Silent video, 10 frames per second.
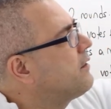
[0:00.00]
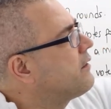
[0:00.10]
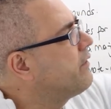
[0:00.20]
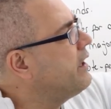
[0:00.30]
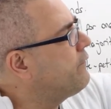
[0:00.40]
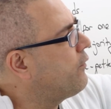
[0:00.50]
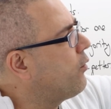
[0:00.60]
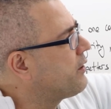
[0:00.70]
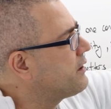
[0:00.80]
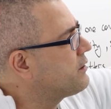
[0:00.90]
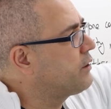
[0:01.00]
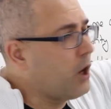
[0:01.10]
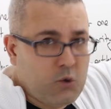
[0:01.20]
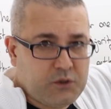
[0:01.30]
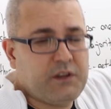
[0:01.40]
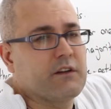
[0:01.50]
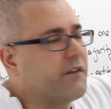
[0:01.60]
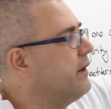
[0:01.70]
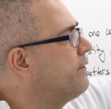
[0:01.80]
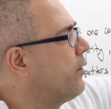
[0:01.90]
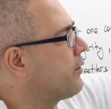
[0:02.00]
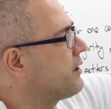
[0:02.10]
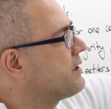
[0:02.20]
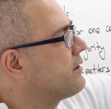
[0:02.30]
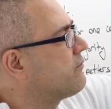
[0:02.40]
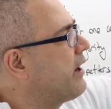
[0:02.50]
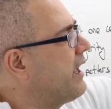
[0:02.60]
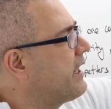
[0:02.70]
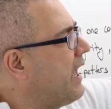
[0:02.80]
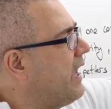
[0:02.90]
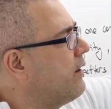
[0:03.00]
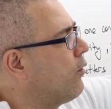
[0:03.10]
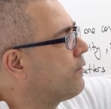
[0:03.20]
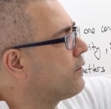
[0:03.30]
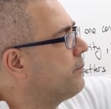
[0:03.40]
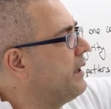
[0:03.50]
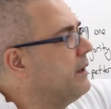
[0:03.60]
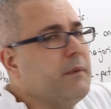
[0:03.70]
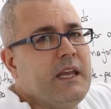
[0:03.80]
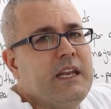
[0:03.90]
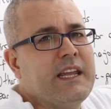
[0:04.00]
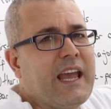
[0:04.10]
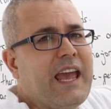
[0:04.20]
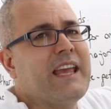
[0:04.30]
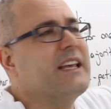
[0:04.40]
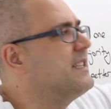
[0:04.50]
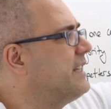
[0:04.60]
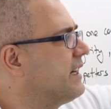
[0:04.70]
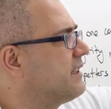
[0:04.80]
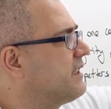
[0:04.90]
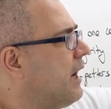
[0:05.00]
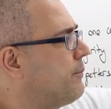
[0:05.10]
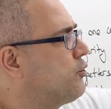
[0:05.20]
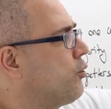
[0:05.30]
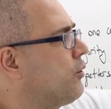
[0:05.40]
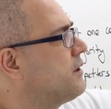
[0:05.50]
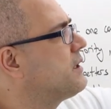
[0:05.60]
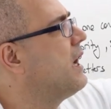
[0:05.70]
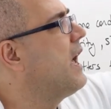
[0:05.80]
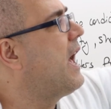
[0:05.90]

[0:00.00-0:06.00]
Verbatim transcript: three voters, those three voters rank A over B, meaning A is their top choice,